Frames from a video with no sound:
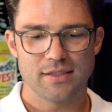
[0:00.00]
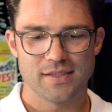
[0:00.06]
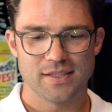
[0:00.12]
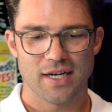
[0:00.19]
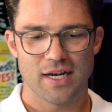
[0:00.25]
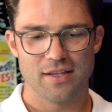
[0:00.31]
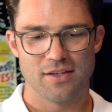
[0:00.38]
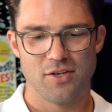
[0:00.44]

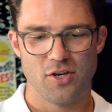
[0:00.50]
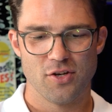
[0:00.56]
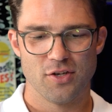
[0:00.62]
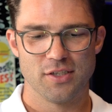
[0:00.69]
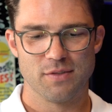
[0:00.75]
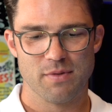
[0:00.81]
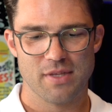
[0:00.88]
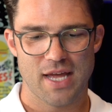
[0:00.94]
start the
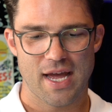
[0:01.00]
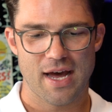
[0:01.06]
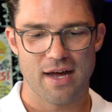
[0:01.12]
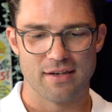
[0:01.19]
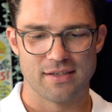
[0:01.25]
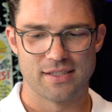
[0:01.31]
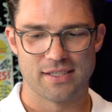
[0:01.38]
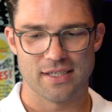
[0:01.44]
news
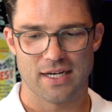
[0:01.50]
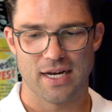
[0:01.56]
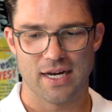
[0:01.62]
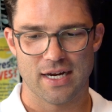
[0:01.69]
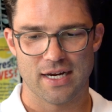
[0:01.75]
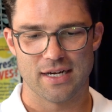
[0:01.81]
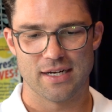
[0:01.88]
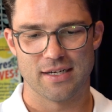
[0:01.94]
without
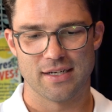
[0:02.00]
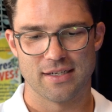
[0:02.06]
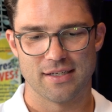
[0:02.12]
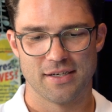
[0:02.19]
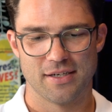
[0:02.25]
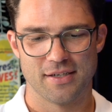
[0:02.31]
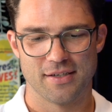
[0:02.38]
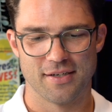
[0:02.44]

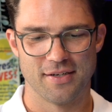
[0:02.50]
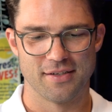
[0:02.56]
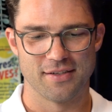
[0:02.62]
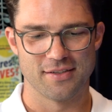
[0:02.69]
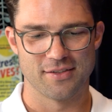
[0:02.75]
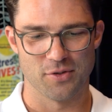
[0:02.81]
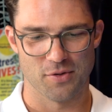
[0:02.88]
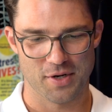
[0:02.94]

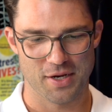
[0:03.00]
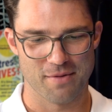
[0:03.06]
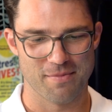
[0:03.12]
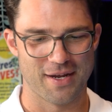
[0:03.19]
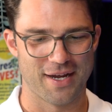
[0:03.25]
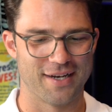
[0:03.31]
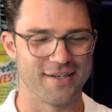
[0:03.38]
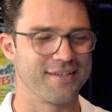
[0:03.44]
talking
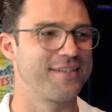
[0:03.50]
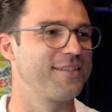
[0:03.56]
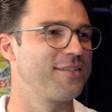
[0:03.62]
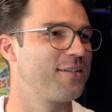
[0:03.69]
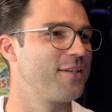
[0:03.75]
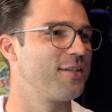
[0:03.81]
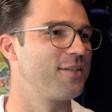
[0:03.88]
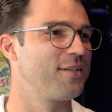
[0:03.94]
about
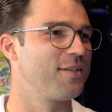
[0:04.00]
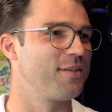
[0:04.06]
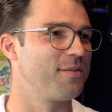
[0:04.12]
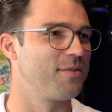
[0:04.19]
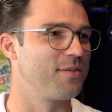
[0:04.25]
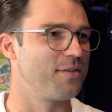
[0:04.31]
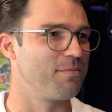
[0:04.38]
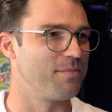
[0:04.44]

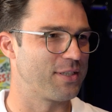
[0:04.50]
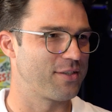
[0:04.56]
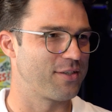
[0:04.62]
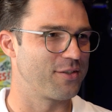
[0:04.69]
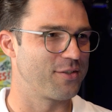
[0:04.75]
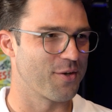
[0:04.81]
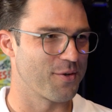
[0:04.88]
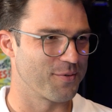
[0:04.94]

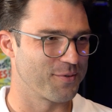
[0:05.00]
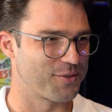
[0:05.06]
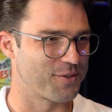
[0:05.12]
Mr. Donald